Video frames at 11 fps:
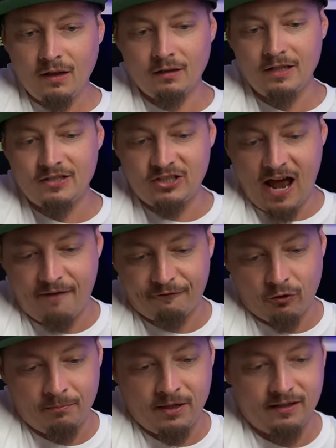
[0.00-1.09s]
Let's chat
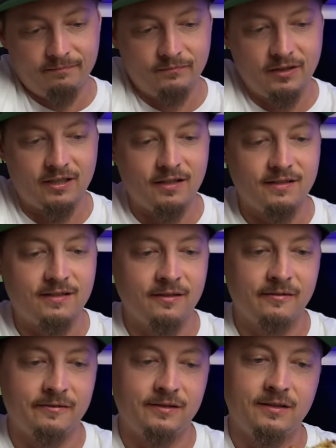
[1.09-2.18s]
for a minute. Look at this.
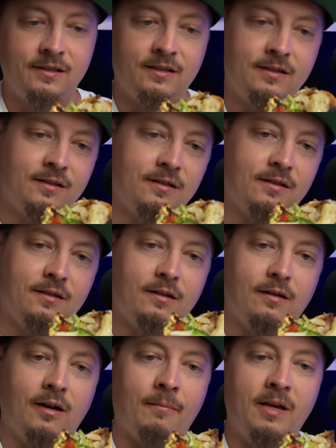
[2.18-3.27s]

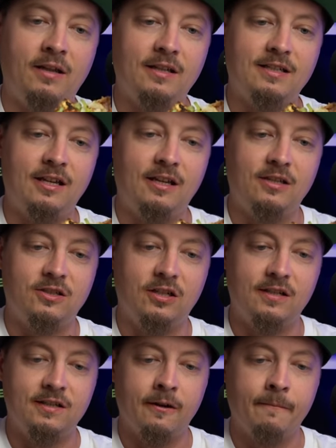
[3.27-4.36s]
I mean, this thing is
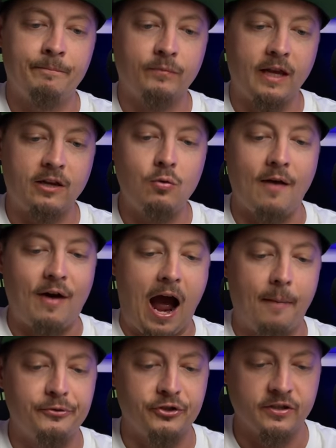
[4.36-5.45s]
just like you have
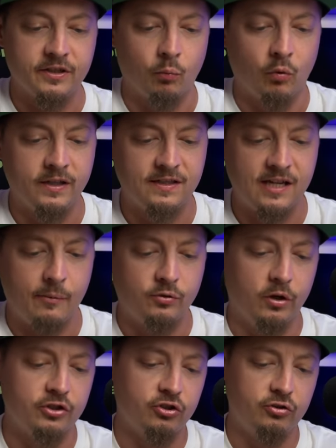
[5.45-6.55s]
options in one sandwich.
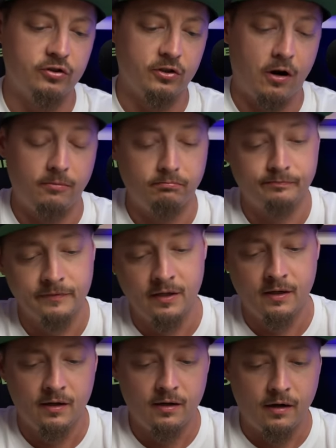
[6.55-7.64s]
Where should you start?
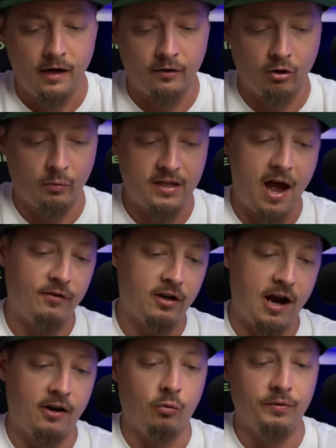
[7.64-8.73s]
I don't know, with the
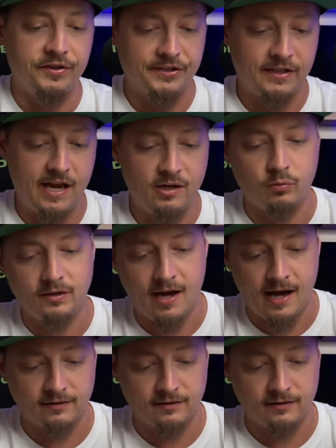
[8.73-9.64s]
avocado, with the steak, with the hot